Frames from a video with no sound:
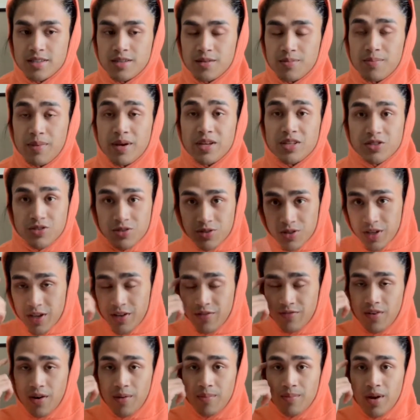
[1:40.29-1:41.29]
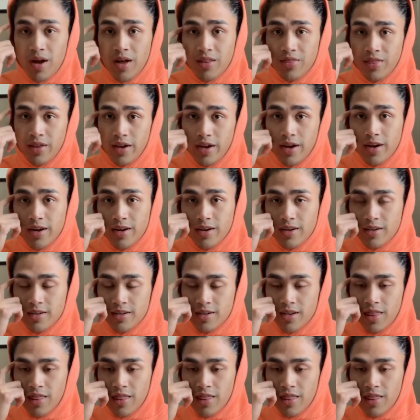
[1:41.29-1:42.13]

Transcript: mentally if I'm not there,